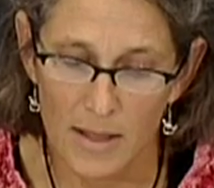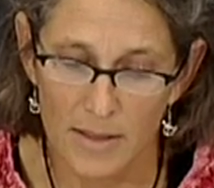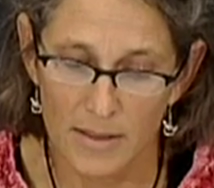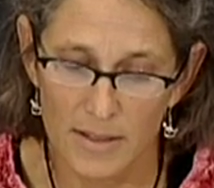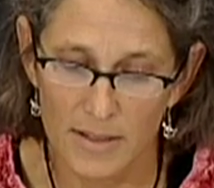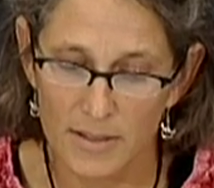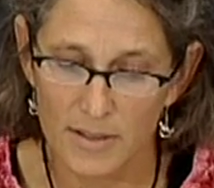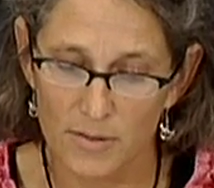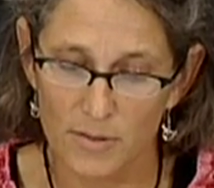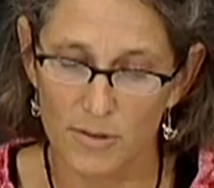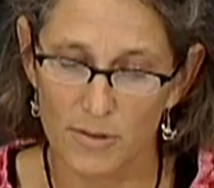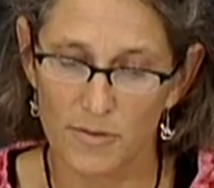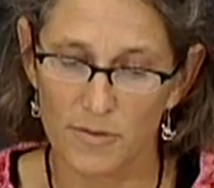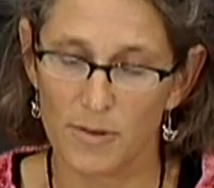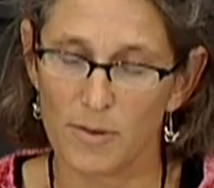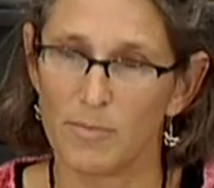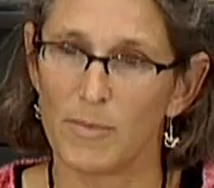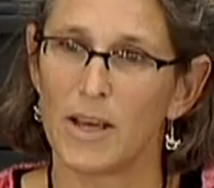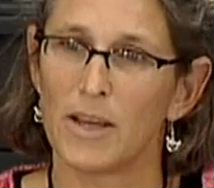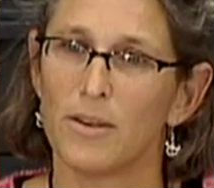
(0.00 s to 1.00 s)
this grew
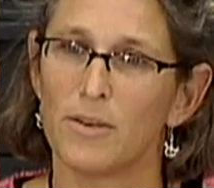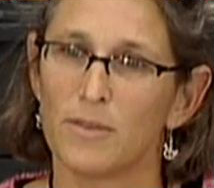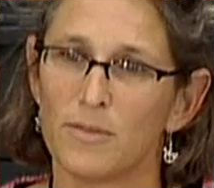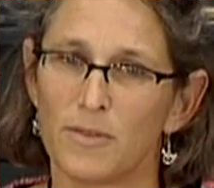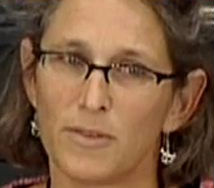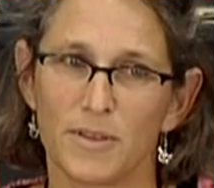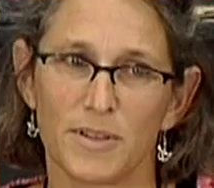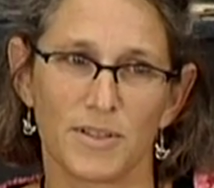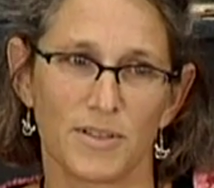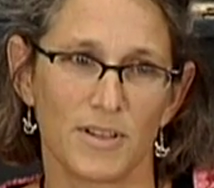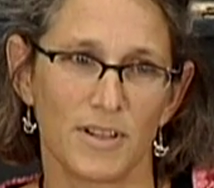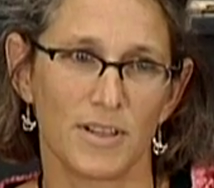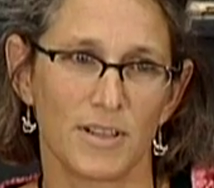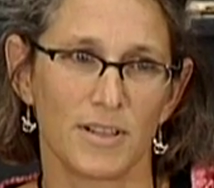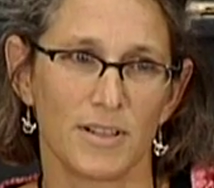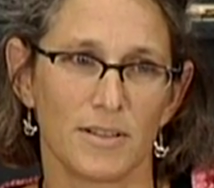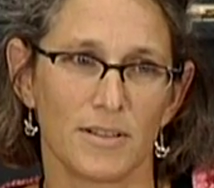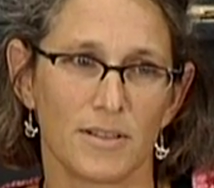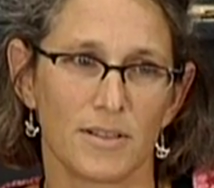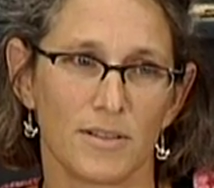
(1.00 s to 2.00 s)
from my own
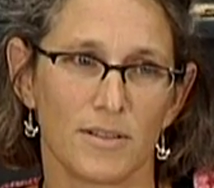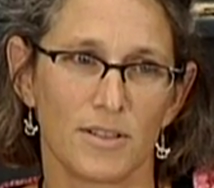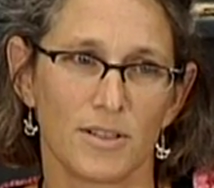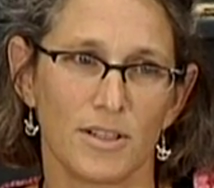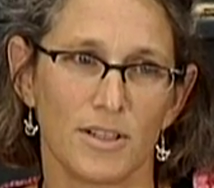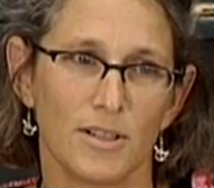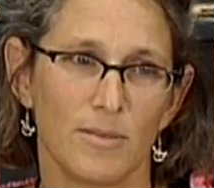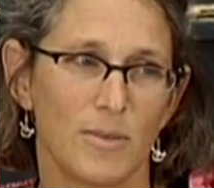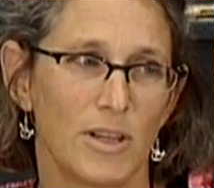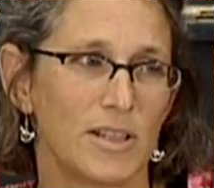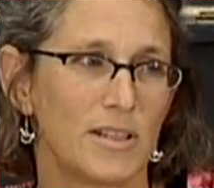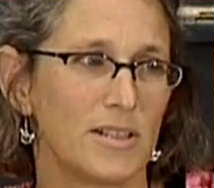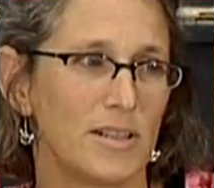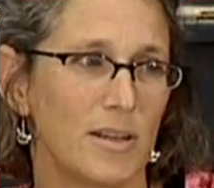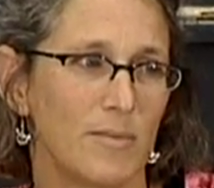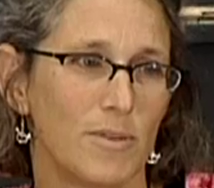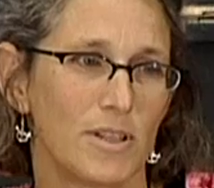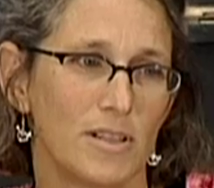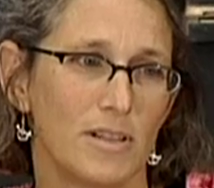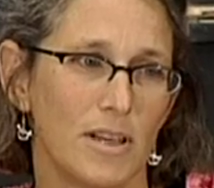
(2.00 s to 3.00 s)
frustration. So, as Gina mentioned,
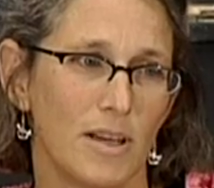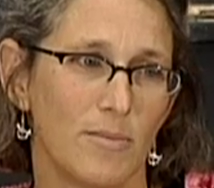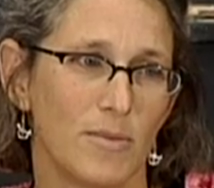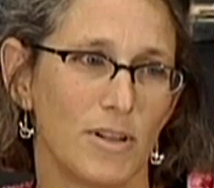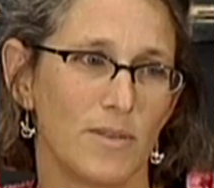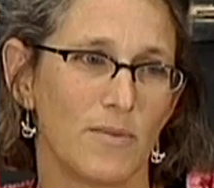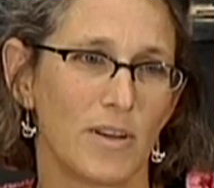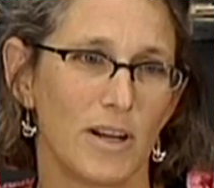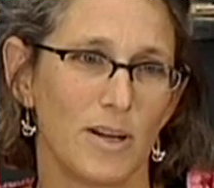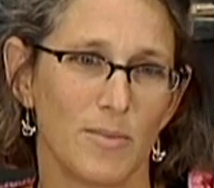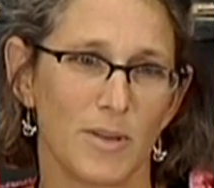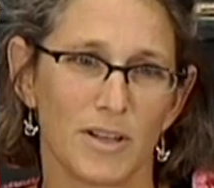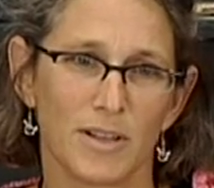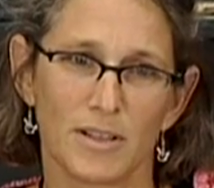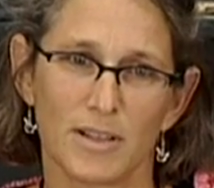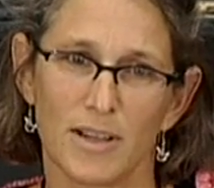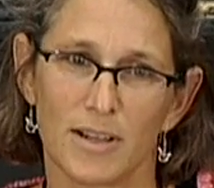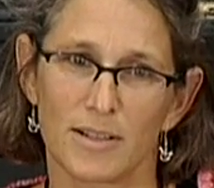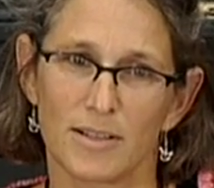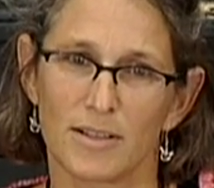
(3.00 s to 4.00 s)
I'm, a, I'm an environmental
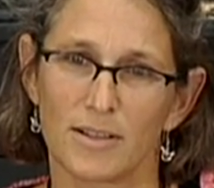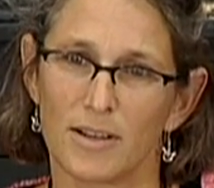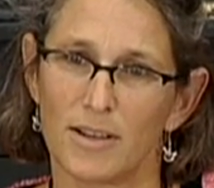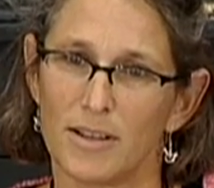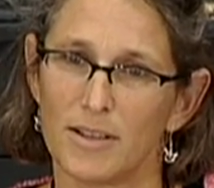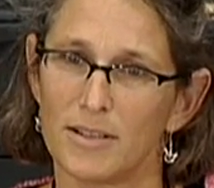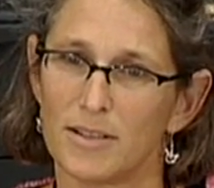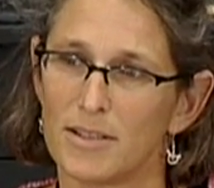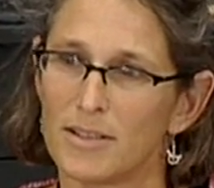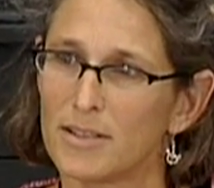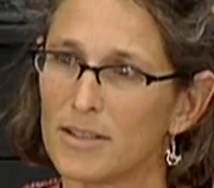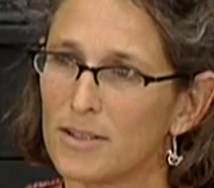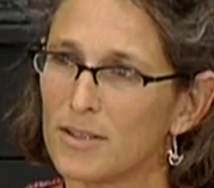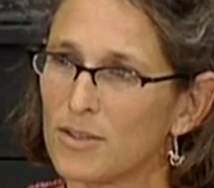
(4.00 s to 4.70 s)
toxicologist.